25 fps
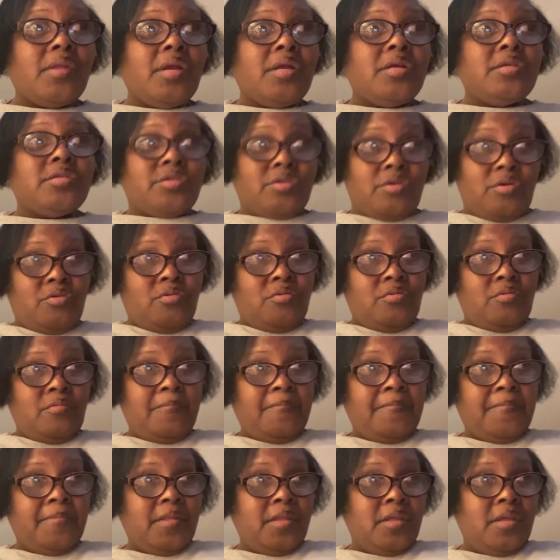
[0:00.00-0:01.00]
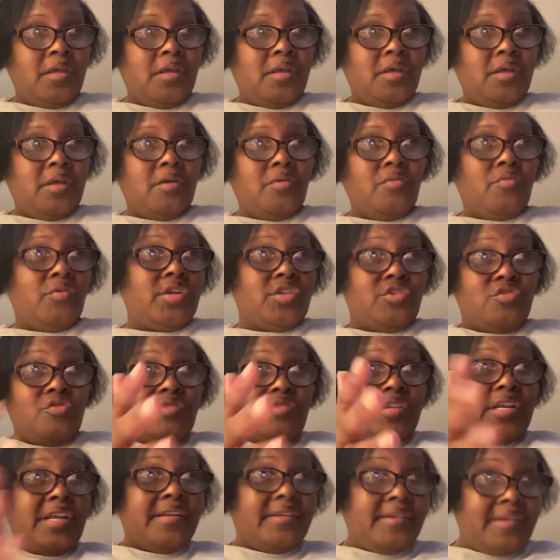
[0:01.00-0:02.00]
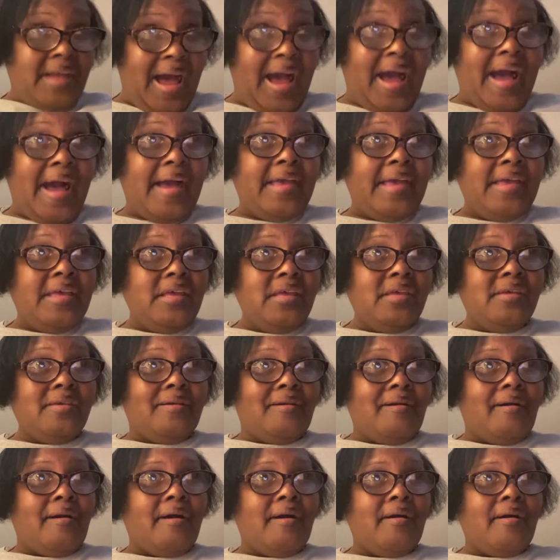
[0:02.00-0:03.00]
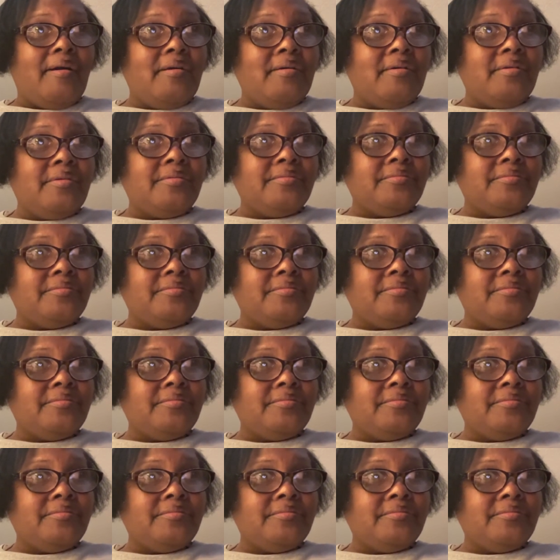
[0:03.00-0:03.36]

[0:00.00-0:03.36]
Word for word: So when you deny God